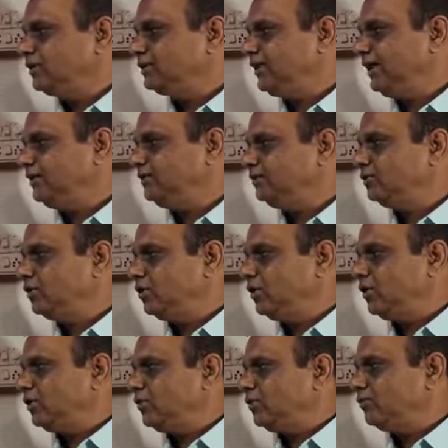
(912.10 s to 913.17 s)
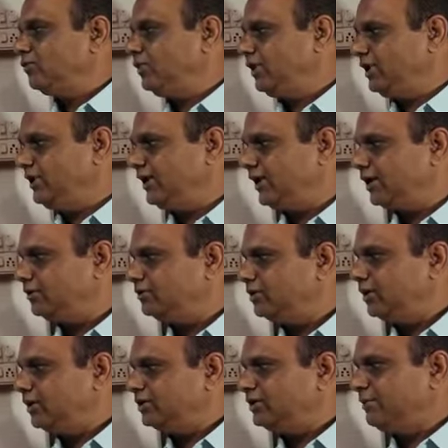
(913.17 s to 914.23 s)
Then here
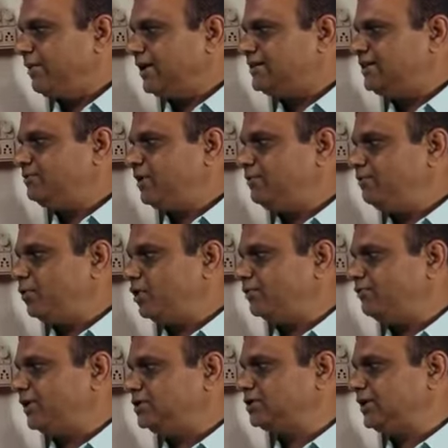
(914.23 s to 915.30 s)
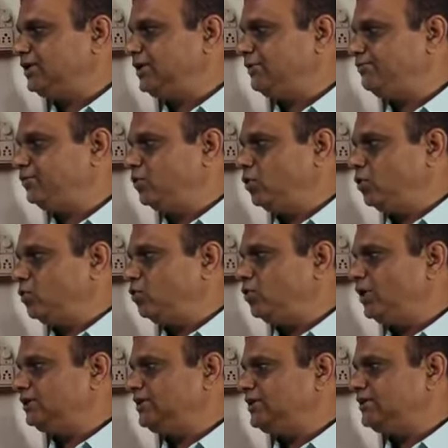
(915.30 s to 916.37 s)
the maximum for function f
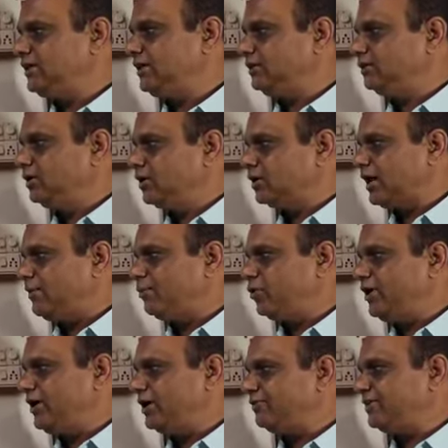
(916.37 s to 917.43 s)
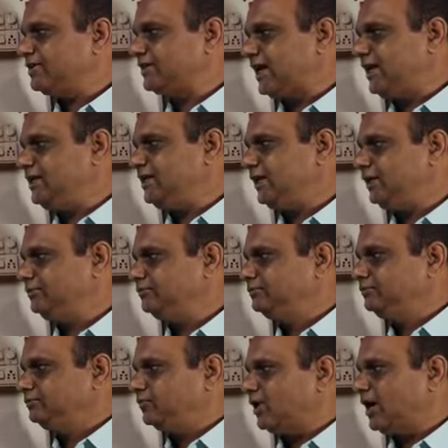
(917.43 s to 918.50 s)
over these component intervals ik
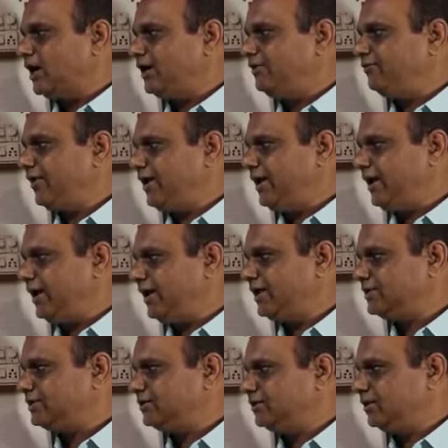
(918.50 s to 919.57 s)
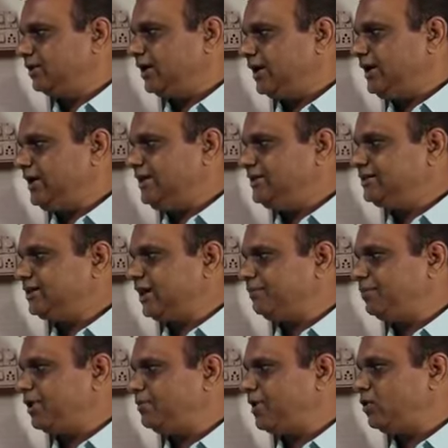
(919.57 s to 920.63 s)
are defined as a least
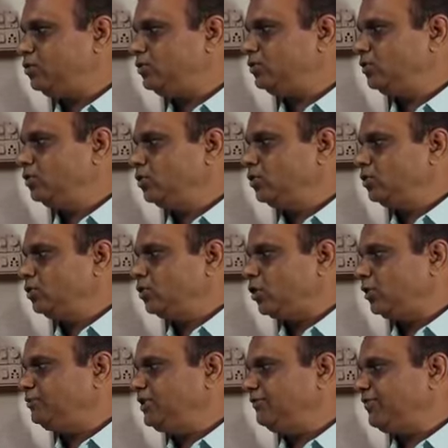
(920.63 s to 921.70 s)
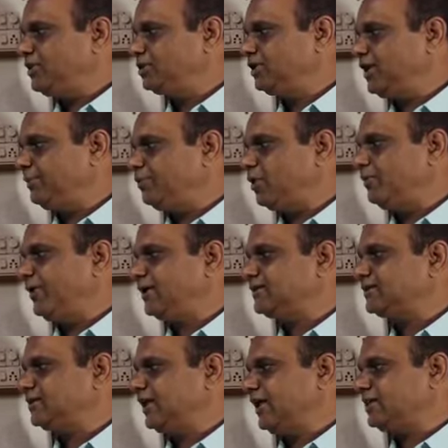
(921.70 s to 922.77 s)
upper bound of the function f of
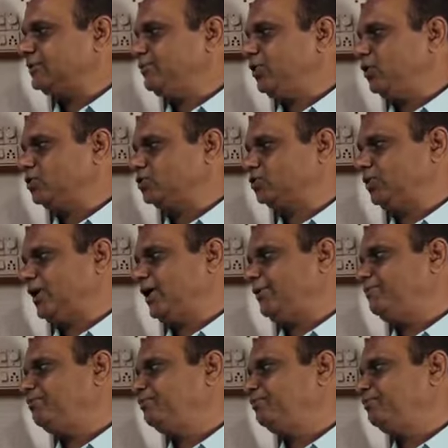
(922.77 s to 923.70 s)
x belongs to I.